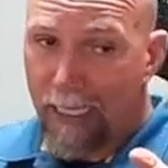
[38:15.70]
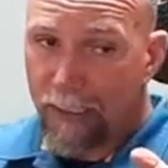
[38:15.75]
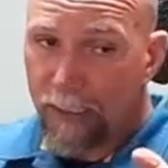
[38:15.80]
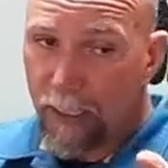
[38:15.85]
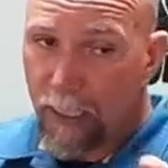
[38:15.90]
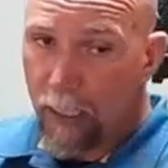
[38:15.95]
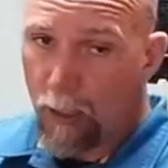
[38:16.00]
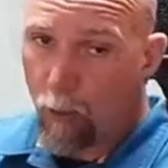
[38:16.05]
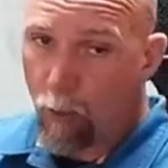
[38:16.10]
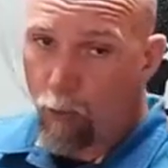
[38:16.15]

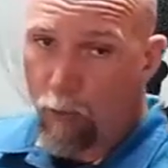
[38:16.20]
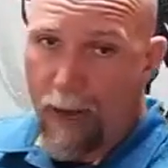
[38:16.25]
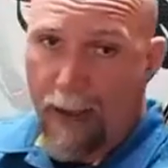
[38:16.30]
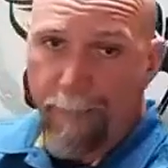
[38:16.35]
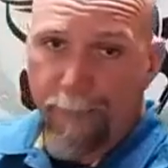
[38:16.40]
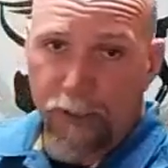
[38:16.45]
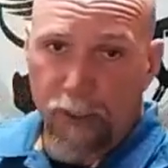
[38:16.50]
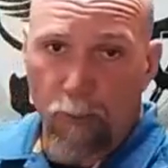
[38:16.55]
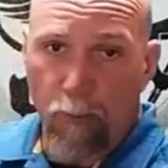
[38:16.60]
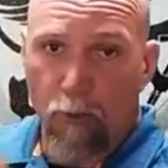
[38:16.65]
wrap
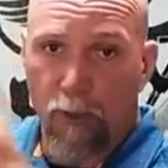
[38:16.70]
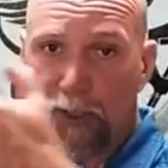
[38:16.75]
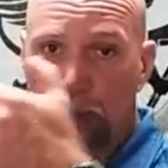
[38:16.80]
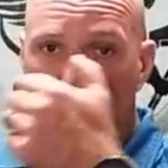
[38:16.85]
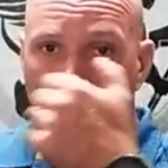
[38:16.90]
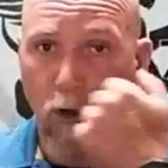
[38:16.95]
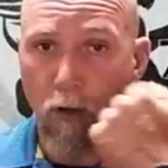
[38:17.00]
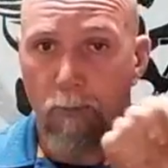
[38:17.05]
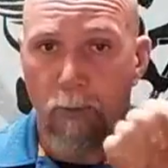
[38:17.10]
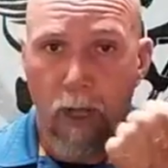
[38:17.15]
someone's
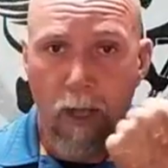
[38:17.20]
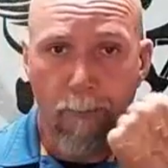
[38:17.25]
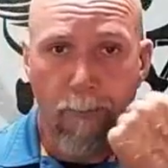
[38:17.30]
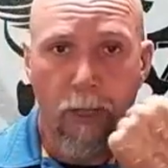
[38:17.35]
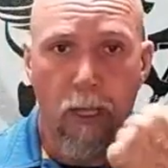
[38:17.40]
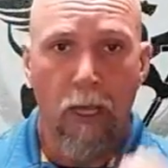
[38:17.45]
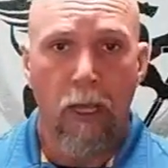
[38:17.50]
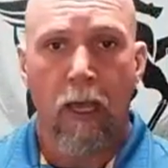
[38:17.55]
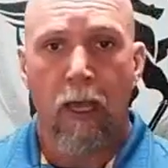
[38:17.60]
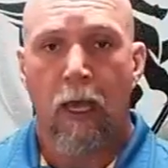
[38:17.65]
arm up.
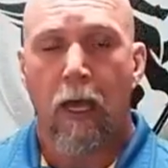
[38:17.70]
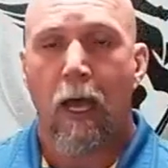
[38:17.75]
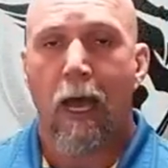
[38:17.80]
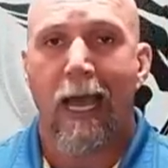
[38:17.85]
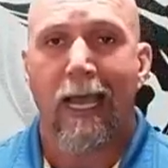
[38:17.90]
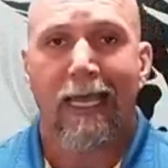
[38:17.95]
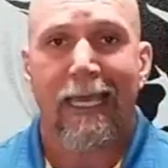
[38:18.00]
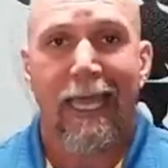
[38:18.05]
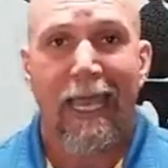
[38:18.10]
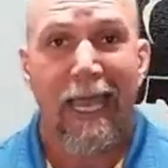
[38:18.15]
I
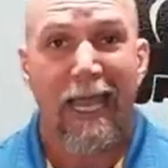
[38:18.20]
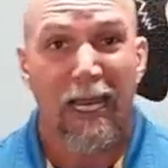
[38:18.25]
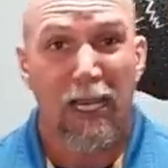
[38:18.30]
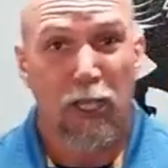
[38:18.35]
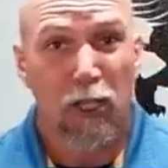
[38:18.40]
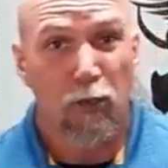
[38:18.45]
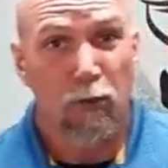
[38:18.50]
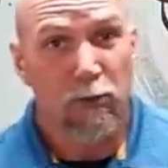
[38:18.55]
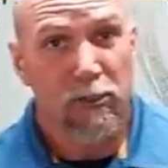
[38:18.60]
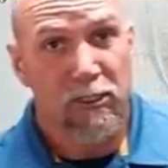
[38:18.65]
can't
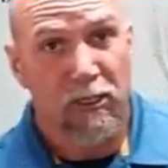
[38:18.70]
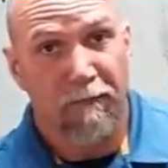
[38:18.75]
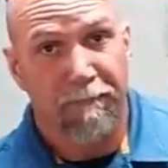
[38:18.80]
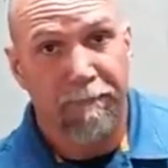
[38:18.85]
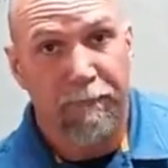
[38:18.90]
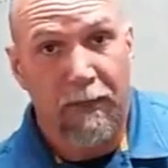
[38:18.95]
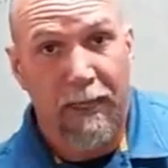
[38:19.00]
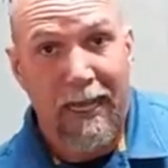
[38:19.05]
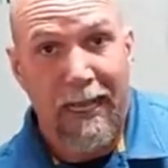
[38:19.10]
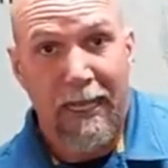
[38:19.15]
use a
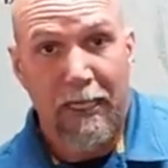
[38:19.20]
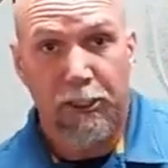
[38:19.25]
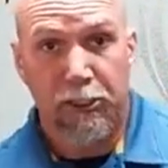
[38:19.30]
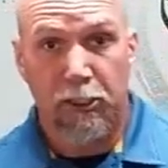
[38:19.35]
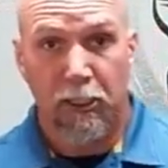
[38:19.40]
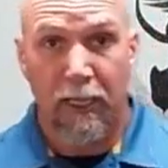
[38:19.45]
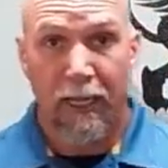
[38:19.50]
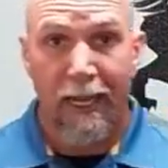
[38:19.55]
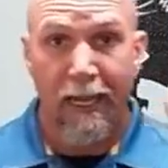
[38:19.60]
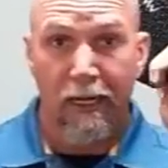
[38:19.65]

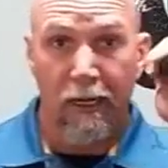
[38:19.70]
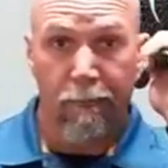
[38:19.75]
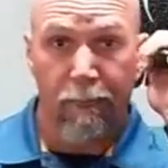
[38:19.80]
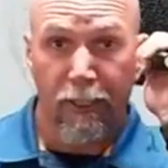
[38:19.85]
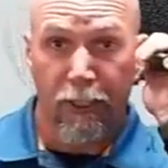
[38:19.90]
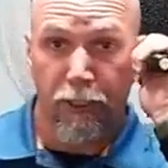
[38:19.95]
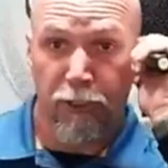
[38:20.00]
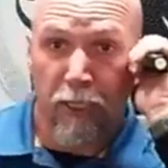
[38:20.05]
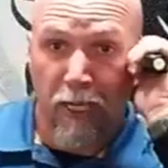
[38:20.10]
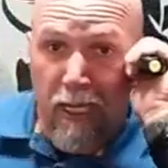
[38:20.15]
flashlight and be
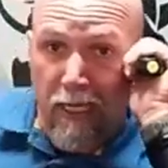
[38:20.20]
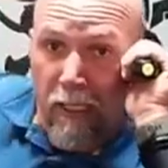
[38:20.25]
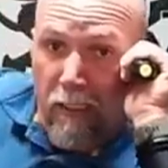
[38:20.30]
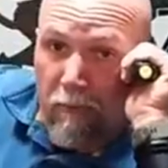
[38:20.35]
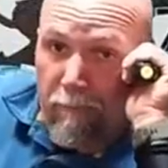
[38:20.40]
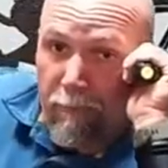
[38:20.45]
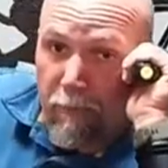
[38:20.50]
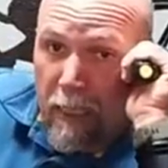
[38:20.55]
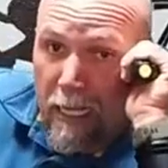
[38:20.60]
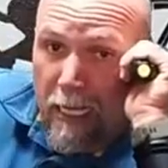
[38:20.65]
shining the
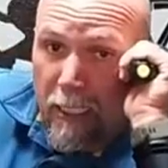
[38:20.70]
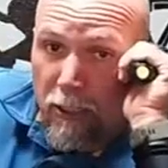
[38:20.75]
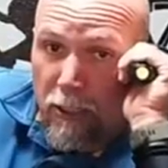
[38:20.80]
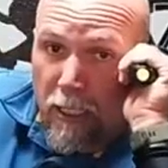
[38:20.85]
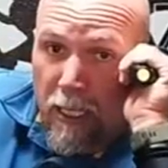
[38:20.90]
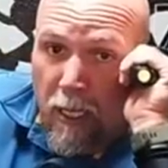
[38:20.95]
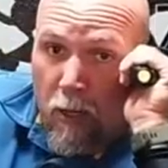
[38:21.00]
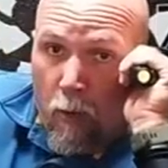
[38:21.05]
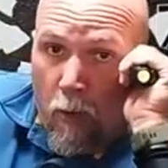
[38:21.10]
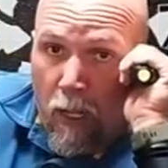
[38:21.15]

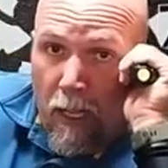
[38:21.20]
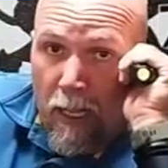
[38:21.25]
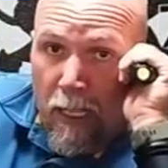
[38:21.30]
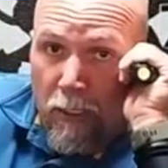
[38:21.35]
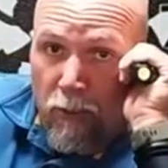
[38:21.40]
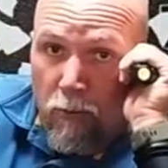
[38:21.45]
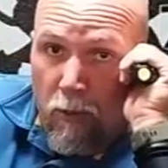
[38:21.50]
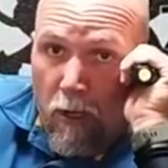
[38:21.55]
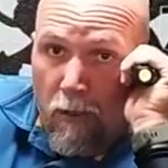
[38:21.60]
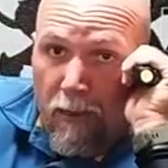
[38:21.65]
flashlight while I
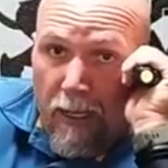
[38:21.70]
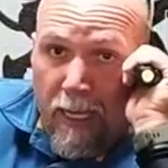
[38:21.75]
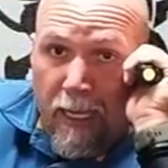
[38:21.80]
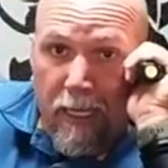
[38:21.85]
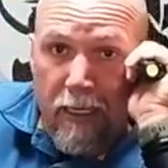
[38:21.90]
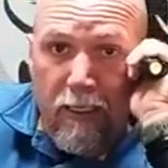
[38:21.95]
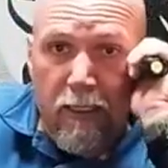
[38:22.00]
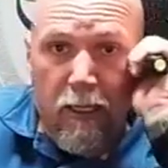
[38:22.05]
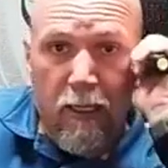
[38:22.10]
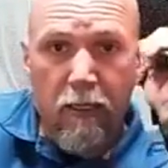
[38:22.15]
draw the
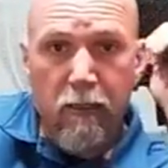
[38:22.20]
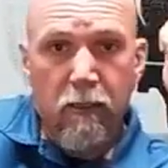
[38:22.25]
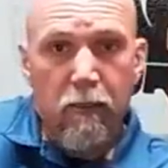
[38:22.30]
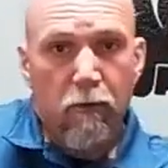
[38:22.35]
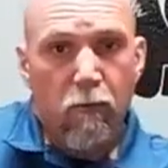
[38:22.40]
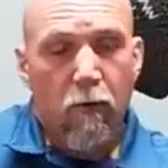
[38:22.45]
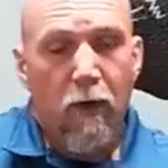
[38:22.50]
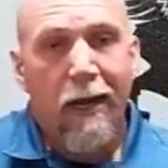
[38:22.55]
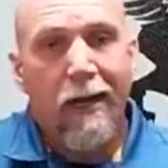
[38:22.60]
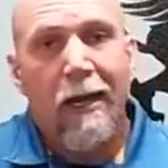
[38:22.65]
handgun,
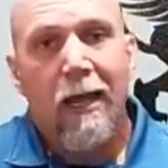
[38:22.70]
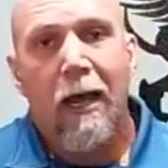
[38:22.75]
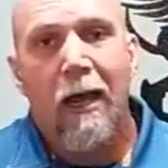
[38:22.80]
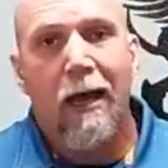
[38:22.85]
right?